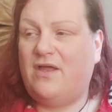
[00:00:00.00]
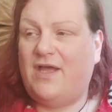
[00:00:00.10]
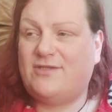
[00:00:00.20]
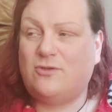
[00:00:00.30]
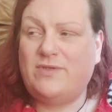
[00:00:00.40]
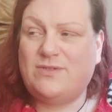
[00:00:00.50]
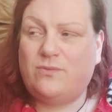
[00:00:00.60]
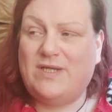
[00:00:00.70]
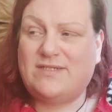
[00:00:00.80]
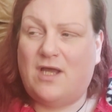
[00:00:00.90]
it's always a
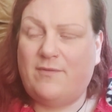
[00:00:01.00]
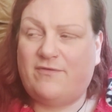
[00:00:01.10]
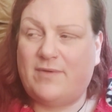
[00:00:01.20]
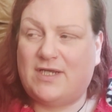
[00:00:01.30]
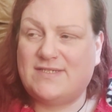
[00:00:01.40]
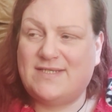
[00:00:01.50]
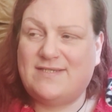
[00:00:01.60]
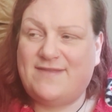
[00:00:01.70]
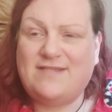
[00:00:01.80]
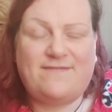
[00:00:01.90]
weird time for me, because
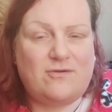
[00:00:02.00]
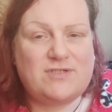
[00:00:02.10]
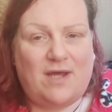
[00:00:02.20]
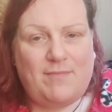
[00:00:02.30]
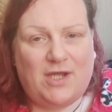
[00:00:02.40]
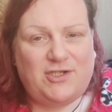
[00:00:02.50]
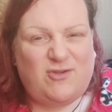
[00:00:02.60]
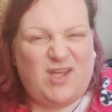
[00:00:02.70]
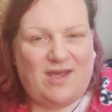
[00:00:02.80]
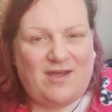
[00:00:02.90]
this feels like my new
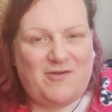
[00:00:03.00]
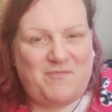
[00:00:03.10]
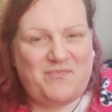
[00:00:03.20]
year.